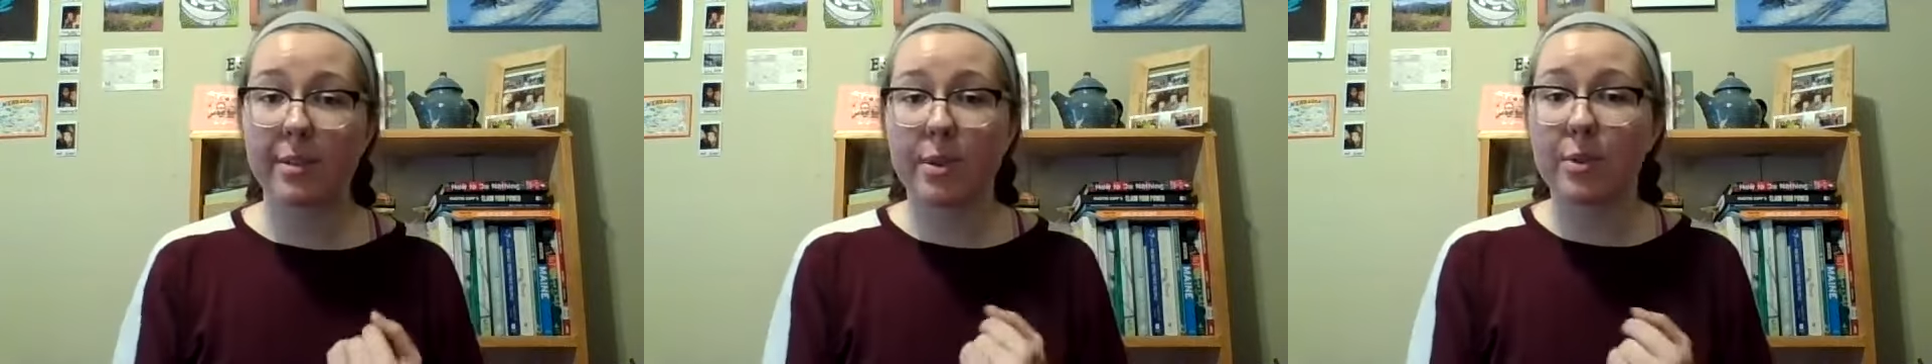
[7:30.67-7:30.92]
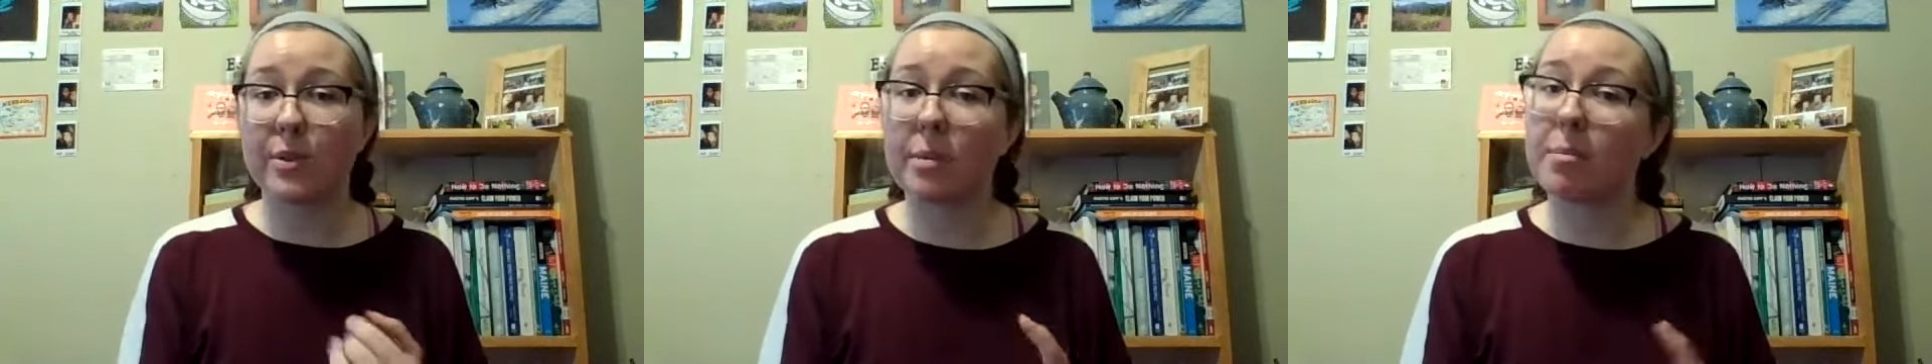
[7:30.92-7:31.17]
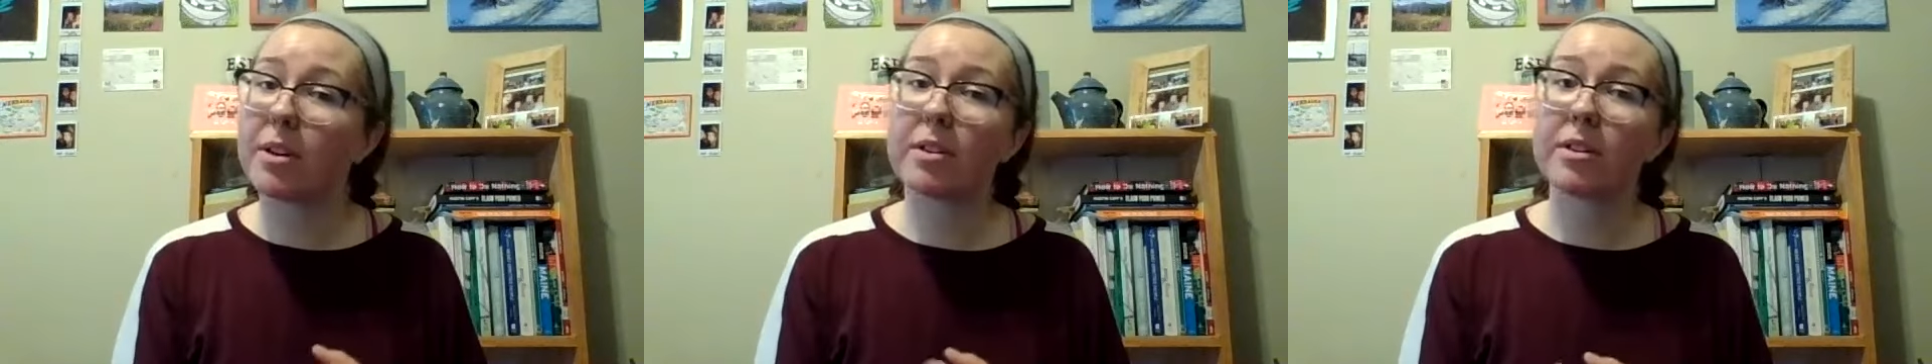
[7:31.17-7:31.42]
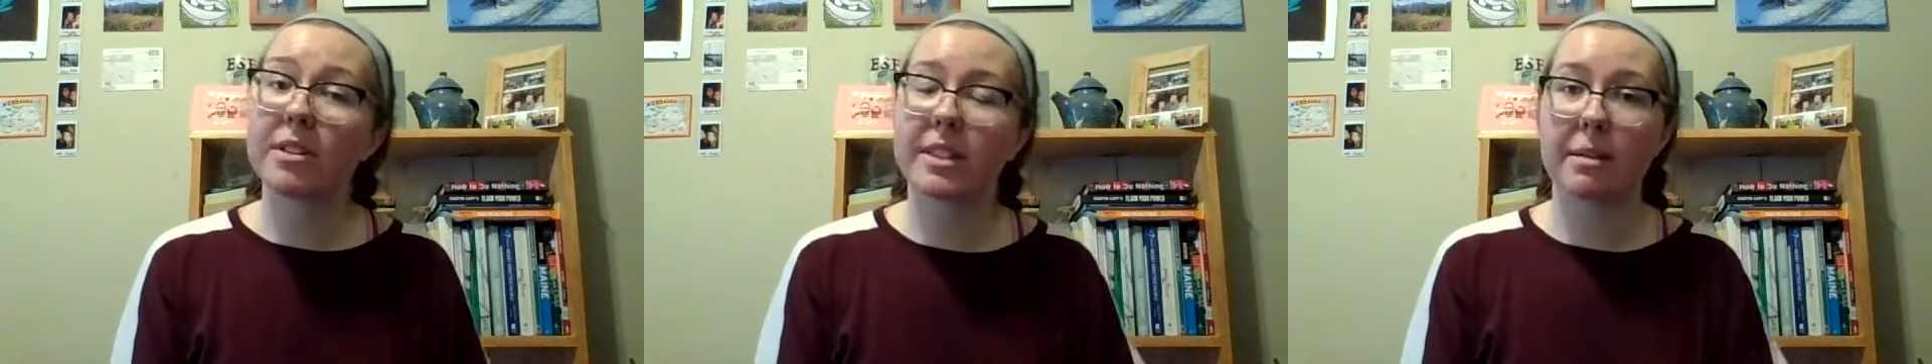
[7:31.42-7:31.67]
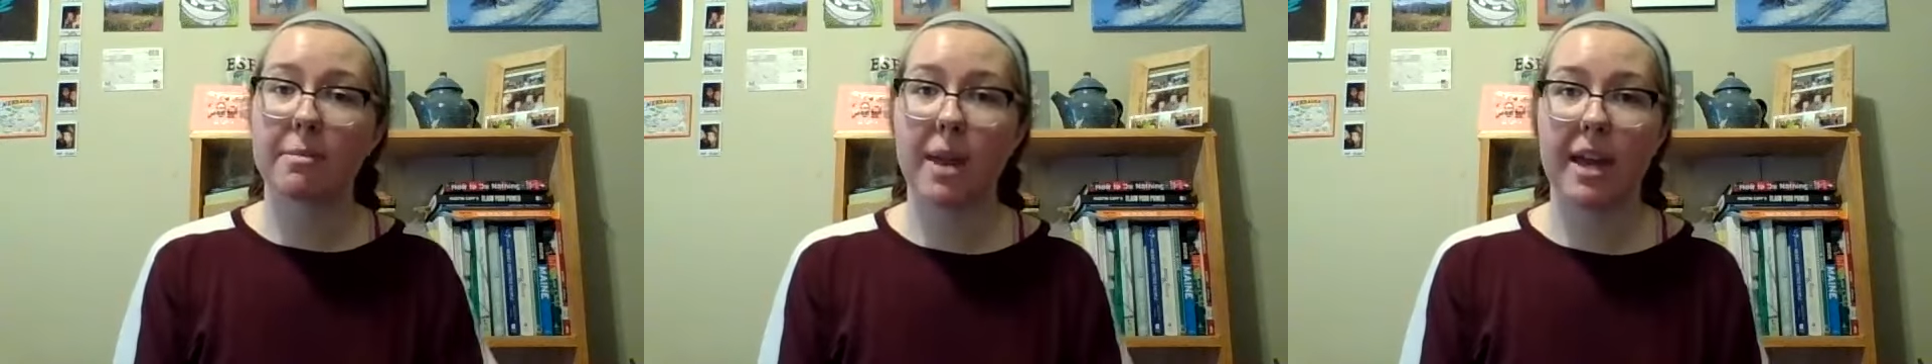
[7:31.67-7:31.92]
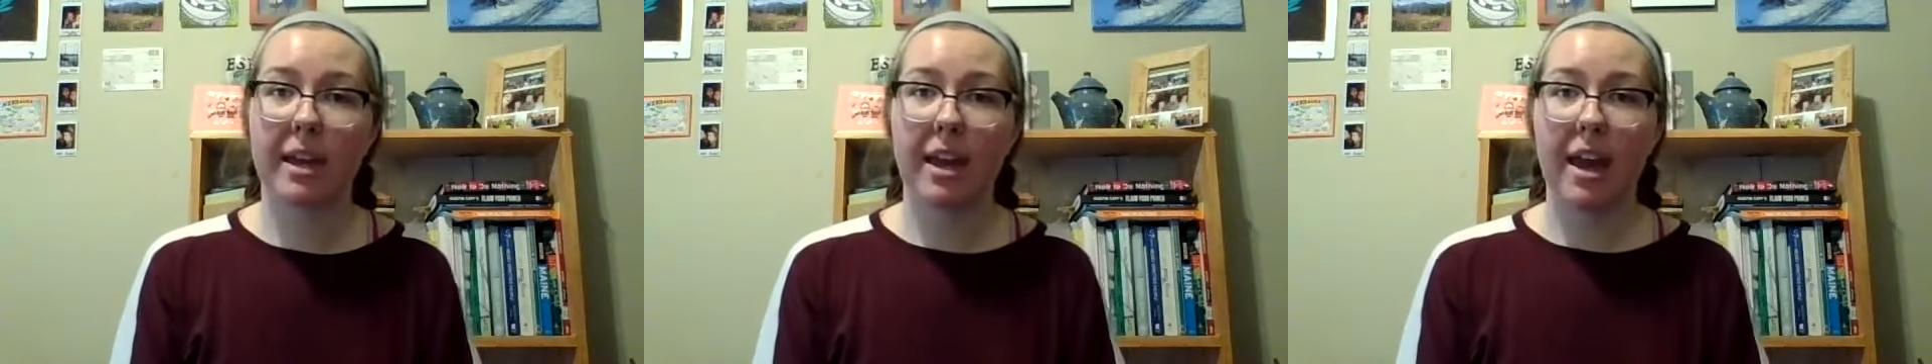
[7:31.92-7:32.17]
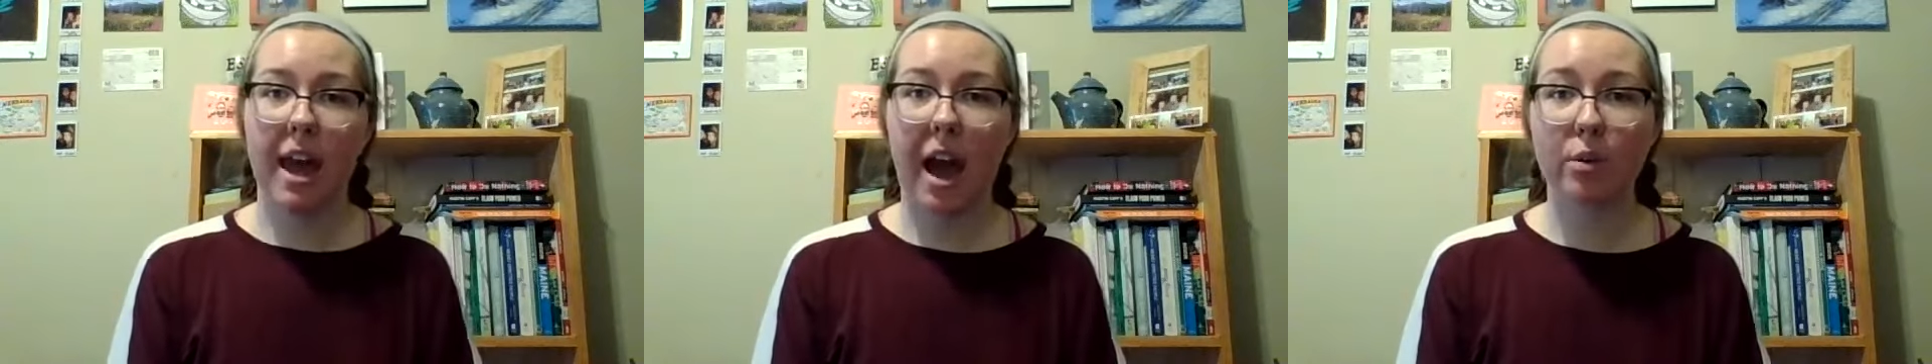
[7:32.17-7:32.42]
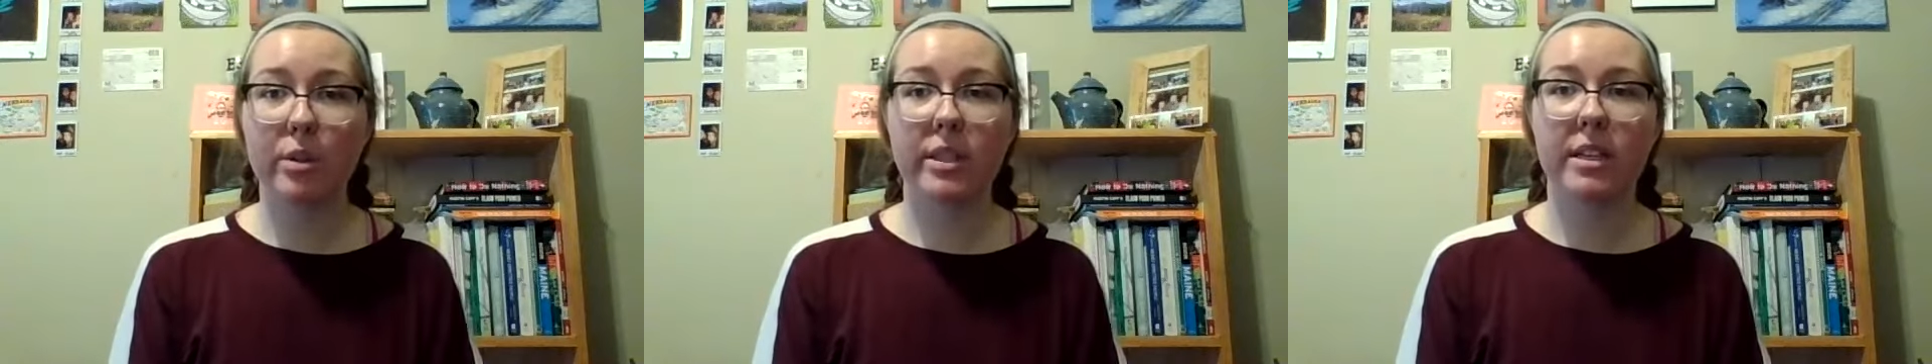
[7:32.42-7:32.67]
and we use the minerals to make
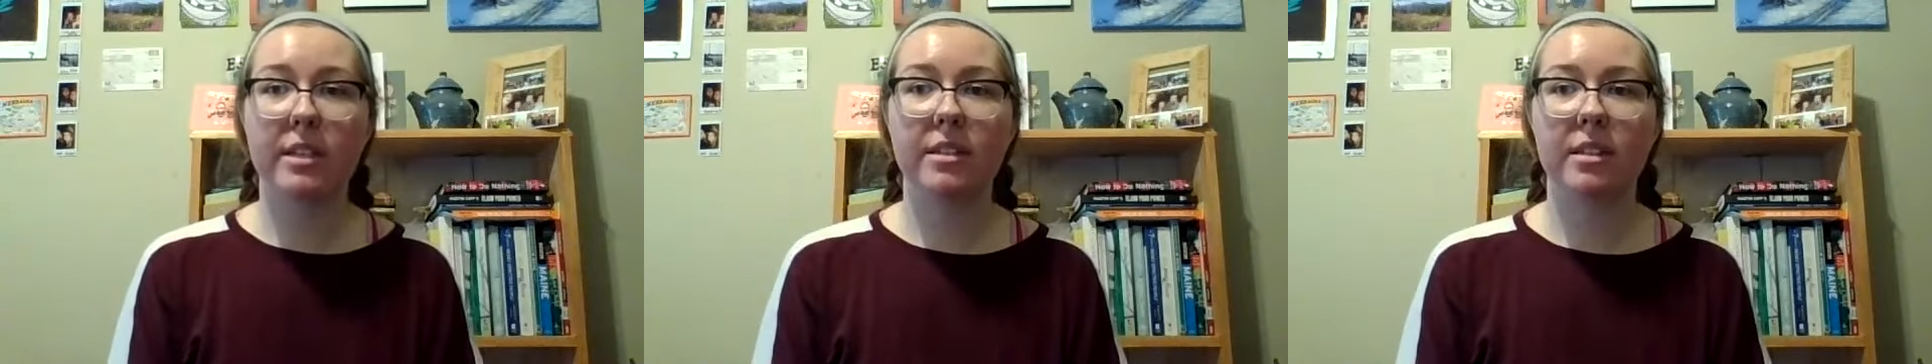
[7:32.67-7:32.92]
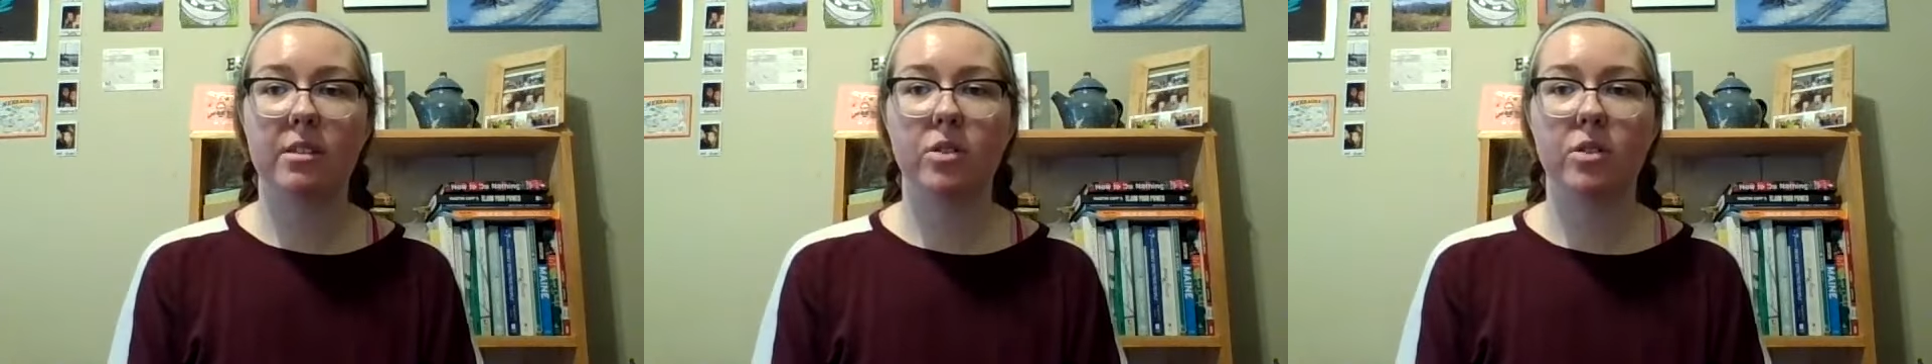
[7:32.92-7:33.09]
houses.